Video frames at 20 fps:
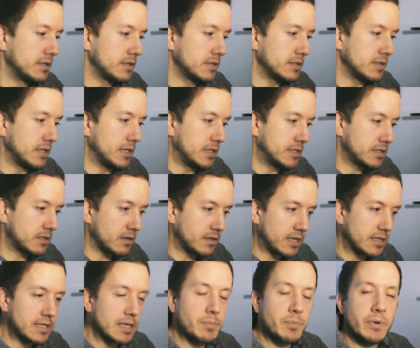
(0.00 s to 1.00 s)
It's
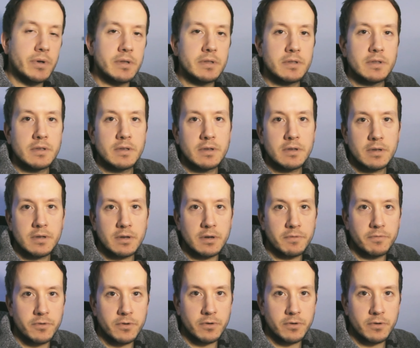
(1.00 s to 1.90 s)
gonna depend of